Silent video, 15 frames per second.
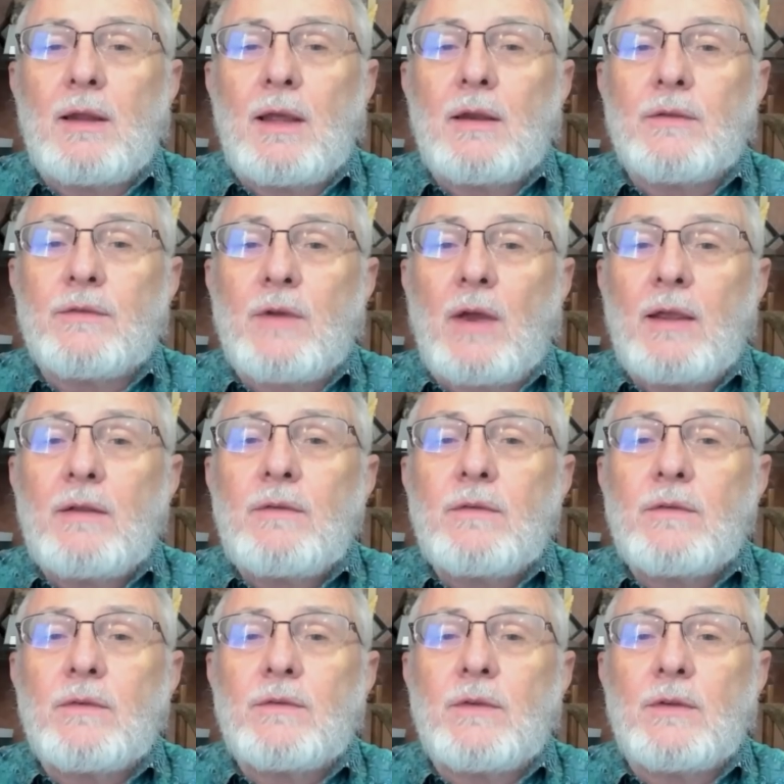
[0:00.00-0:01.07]
in data
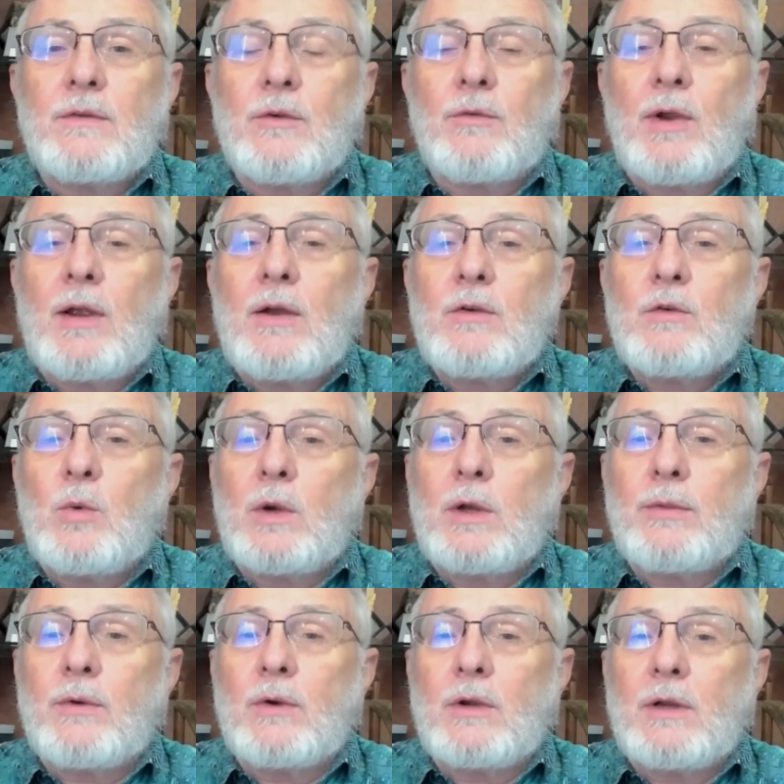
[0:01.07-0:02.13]
science since around
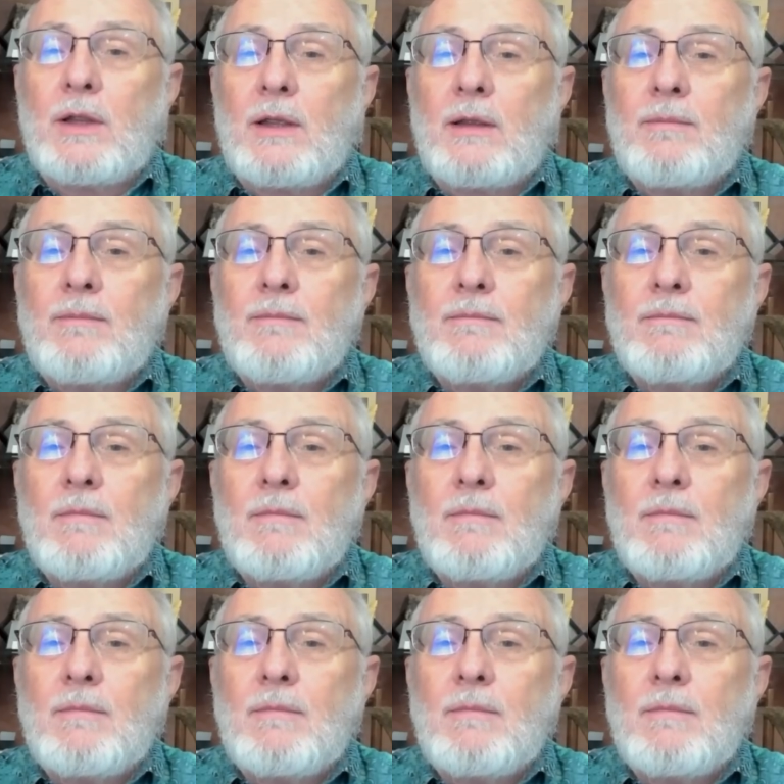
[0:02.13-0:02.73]
2013